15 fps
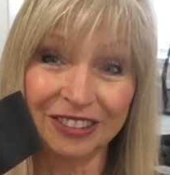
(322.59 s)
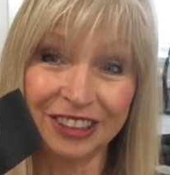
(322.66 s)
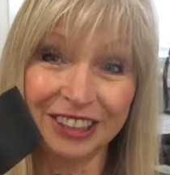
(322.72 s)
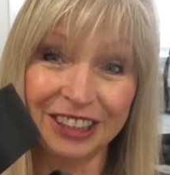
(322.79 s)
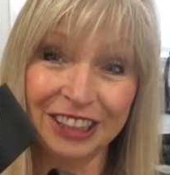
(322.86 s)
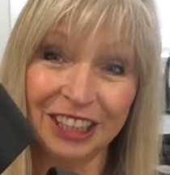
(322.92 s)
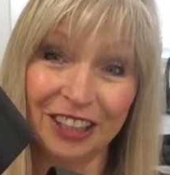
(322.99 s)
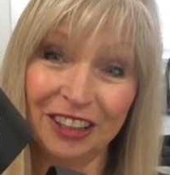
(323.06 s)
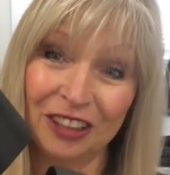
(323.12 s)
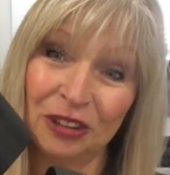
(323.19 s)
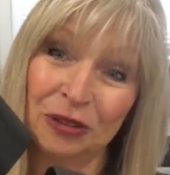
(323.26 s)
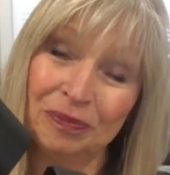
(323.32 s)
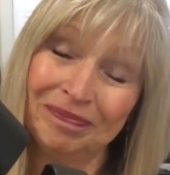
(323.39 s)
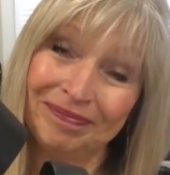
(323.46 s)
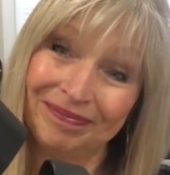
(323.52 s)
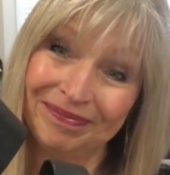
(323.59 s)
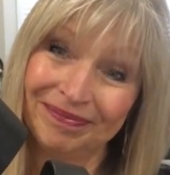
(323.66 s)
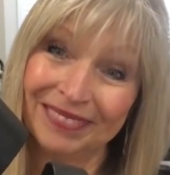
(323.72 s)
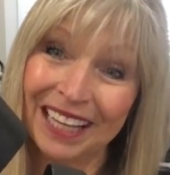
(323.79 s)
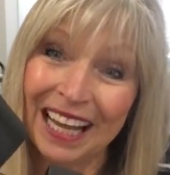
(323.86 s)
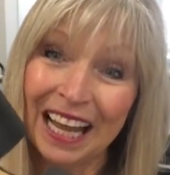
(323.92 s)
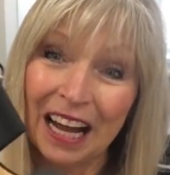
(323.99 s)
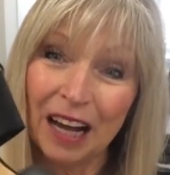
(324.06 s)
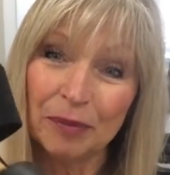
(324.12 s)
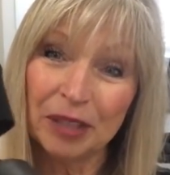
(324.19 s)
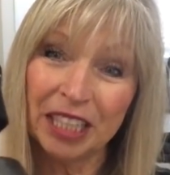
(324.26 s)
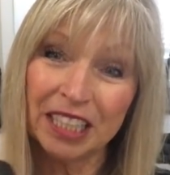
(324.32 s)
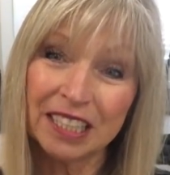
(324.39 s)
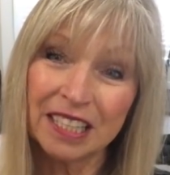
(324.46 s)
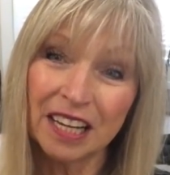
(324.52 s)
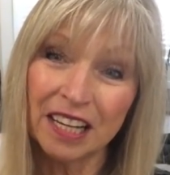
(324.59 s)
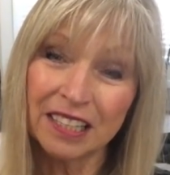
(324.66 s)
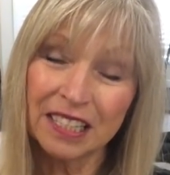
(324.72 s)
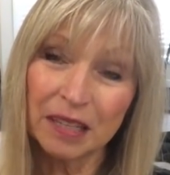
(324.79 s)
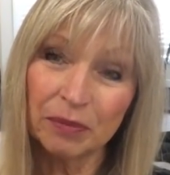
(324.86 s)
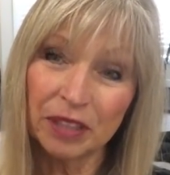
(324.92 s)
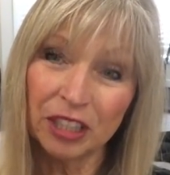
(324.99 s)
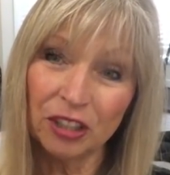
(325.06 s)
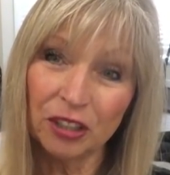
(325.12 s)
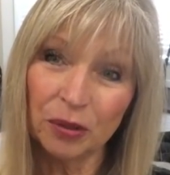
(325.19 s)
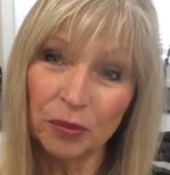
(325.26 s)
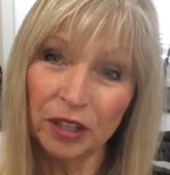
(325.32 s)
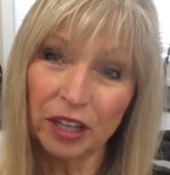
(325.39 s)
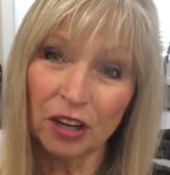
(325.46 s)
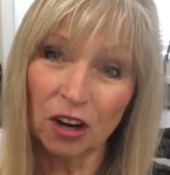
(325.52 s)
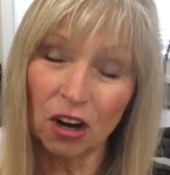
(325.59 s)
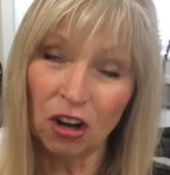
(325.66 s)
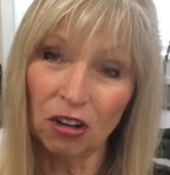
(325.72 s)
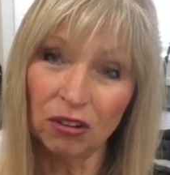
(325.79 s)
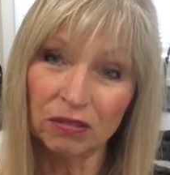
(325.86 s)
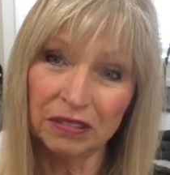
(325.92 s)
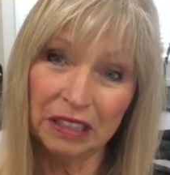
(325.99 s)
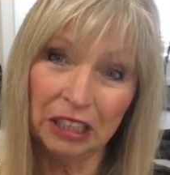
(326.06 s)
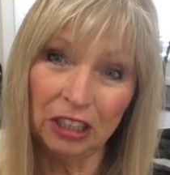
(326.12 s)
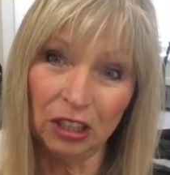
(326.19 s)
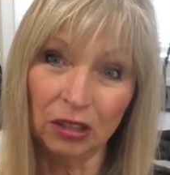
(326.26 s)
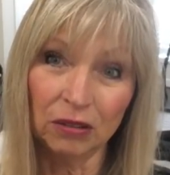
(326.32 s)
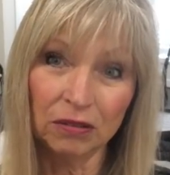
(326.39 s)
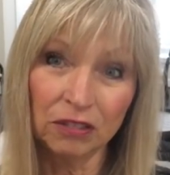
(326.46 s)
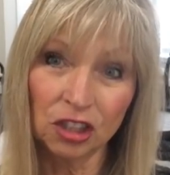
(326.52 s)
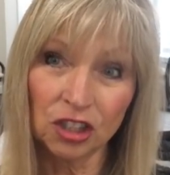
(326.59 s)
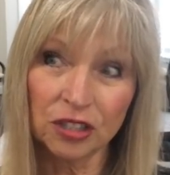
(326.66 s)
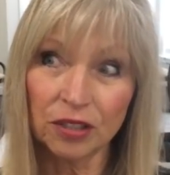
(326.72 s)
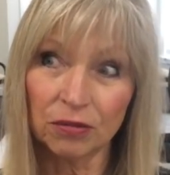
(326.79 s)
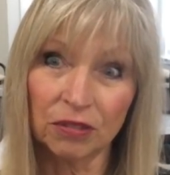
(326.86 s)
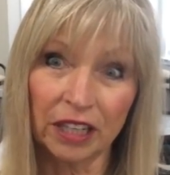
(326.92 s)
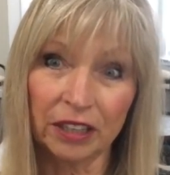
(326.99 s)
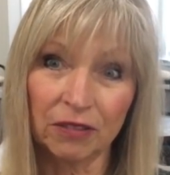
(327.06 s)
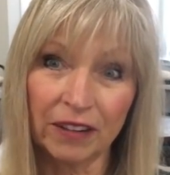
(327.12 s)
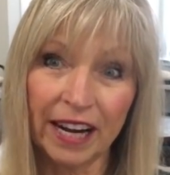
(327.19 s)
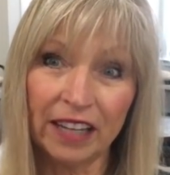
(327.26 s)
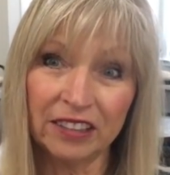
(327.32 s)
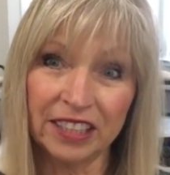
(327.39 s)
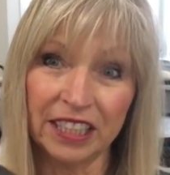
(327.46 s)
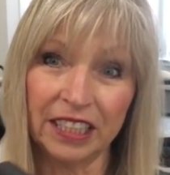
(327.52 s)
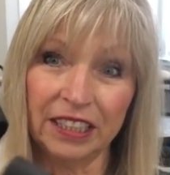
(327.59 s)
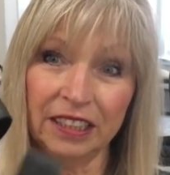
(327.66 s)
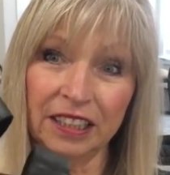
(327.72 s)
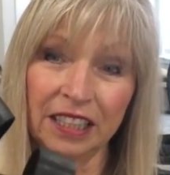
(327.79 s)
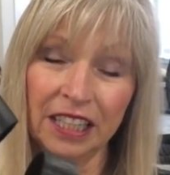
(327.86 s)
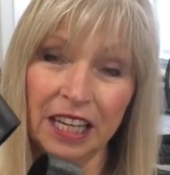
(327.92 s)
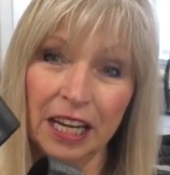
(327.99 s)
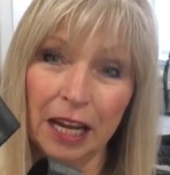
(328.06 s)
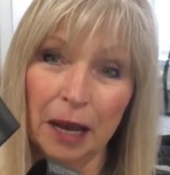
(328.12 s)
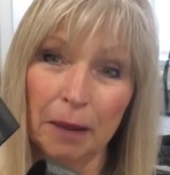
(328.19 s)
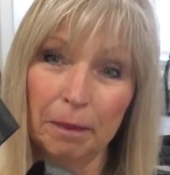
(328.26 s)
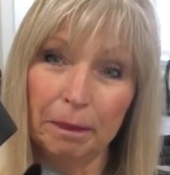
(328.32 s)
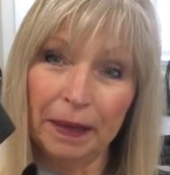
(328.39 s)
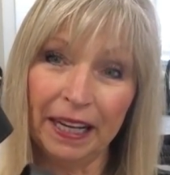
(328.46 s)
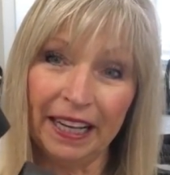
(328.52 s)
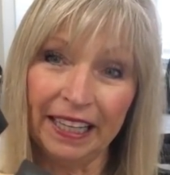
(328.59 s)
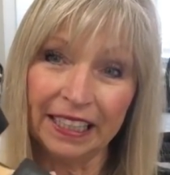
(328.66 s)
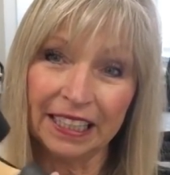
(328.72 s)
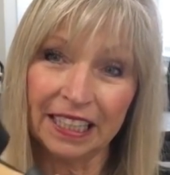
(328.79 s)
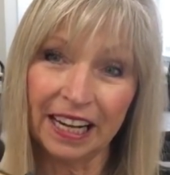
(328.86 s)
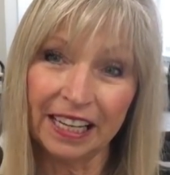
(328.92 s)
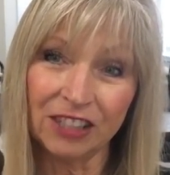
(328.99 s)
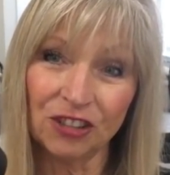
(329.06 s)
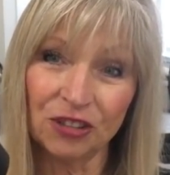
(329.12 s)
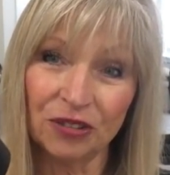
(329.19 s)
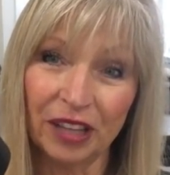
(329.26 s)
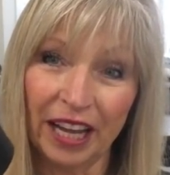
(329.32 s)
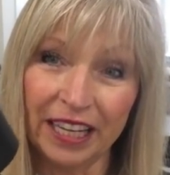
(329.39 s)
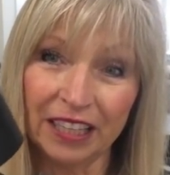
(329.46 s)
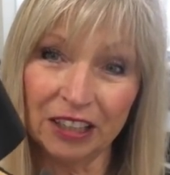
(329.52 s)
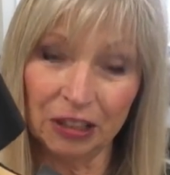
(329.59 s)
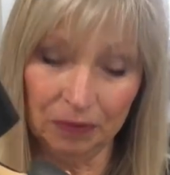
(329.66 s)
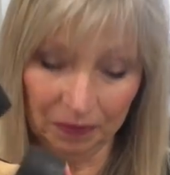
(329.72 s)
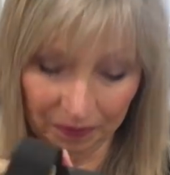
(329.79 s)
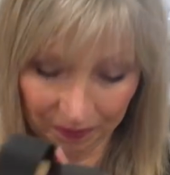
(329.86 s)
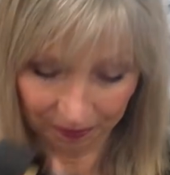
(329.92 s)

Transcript: So, I mean, it's not something you can wear all, you know, just to run around in, but I do like them.